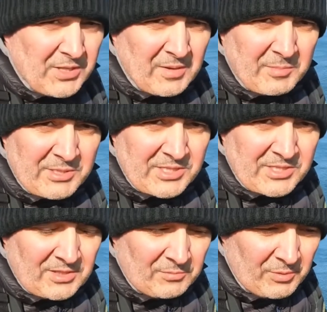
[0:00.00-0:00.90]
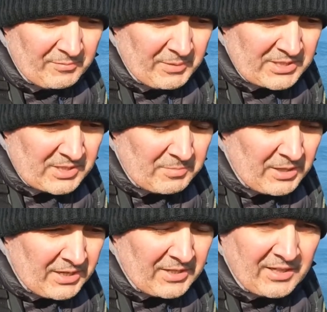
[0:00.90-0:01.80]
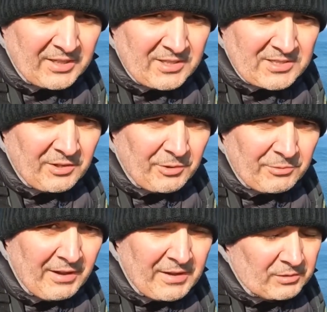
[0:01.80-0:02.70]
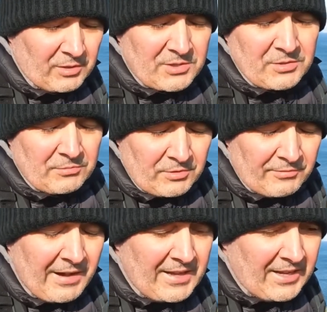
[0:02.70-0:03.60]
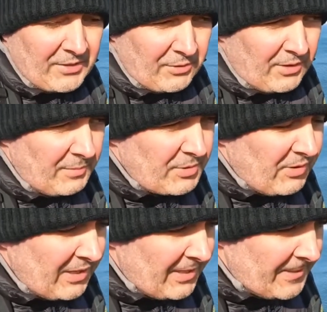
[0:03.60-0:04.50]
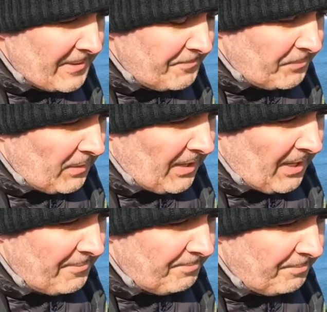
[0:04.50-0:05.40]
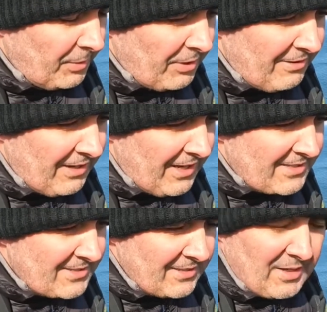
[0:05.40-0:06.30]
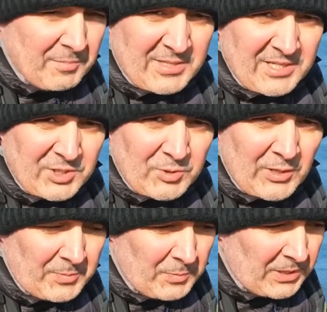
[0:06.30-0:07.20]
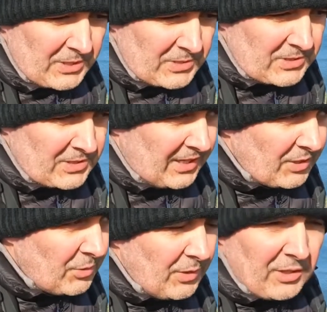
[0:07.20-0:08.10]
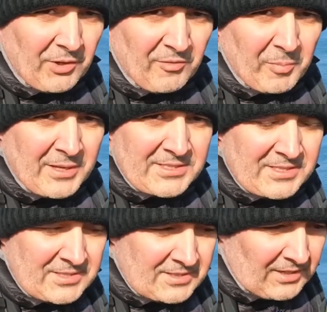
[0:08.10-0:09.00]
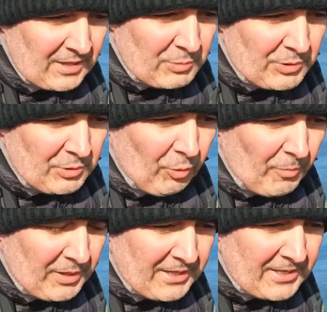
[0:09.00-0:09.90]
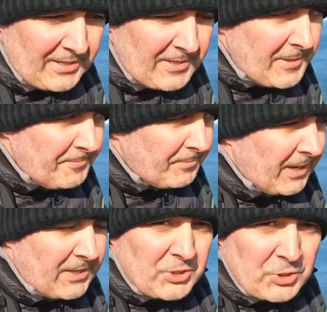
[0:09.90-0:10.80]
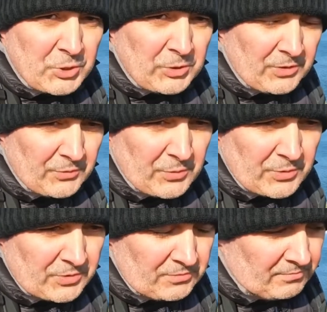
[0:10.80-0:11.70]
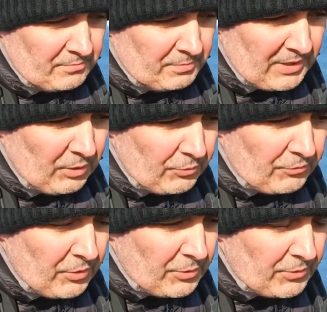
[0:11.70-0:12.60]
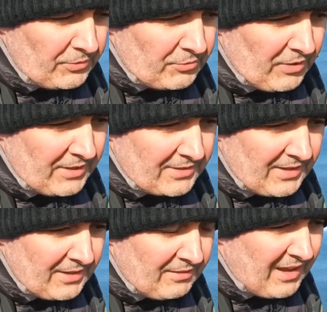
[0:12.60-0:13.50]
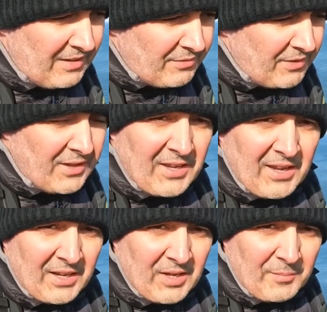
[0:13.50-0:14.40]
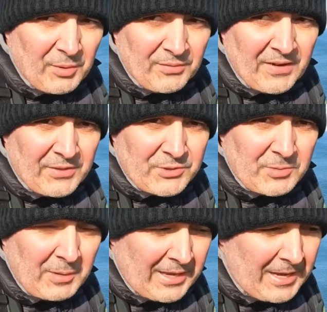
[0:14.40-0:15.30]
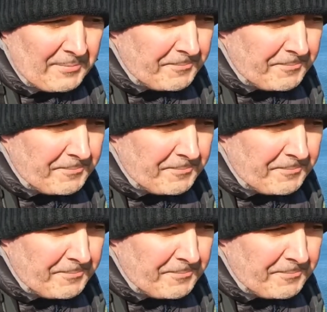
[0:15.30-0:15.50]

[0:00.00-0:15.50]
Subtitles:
images that we've been submitting, Nicola does a lot of the writing, does the writing, I do the imagery. But I realise that I'm missing a trick, because I go to a lot of places that I wouldn't normally kind of shoot, and of course being on the road and trying to sort of have a number of feathers to my cap,